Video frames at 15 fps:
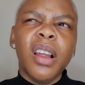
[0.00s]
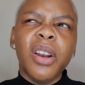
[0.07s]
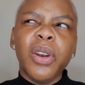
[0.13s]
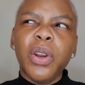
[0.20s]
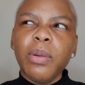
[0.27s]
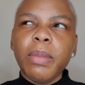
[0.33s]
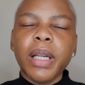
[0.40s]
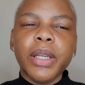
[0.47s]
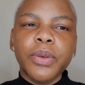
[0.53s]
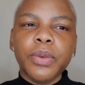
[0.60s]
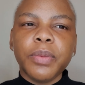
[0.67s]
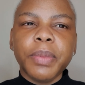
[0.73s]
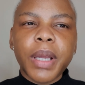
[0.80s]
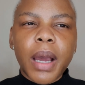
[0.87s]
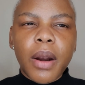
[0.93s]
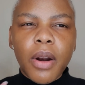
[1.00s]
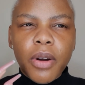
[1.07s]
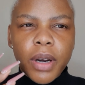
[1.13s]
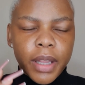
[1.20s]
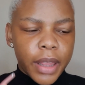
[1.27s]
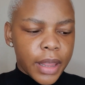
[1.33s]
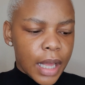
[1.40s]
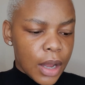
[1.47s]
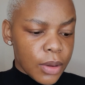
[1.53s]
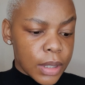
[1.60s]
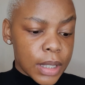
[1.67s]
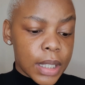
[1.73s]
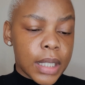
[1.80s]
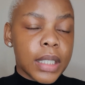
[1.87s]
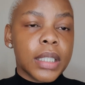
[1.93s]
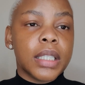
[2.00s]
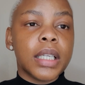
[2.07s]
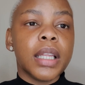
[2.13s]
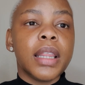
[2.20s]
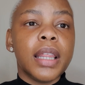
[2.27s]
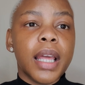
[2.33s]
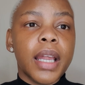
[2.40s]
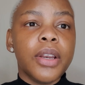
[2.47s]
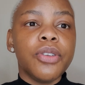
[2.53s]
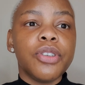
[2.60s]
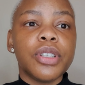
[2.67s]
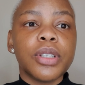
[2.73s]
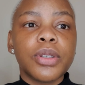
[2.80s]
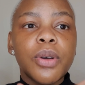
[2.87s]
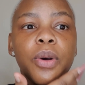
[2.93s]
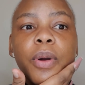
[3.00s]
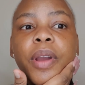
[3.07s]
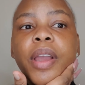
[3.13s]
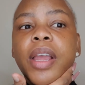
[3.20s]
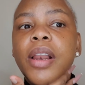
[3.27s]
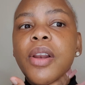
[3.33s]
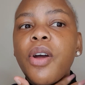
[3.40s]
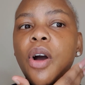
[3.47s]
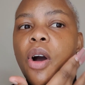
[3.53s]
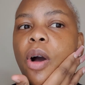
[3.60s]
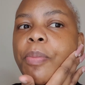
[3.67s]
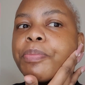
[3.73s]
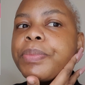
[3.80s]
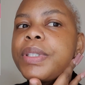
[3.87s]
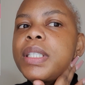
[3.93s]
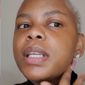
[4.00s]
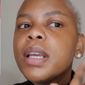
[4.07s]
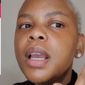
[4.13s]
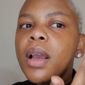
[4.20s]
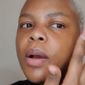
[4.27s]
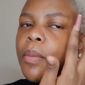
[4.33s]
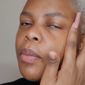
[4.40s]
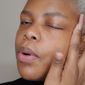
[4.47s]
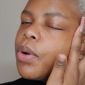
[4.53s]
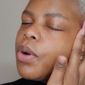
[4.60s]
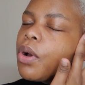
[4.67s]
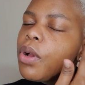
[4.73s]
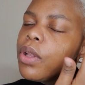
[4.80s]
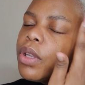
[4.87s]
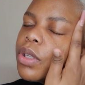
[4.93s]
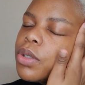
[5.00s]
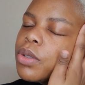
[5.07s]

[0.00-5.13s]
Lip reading: Normally it would be around 1,000. Then you just go in, opt, put all your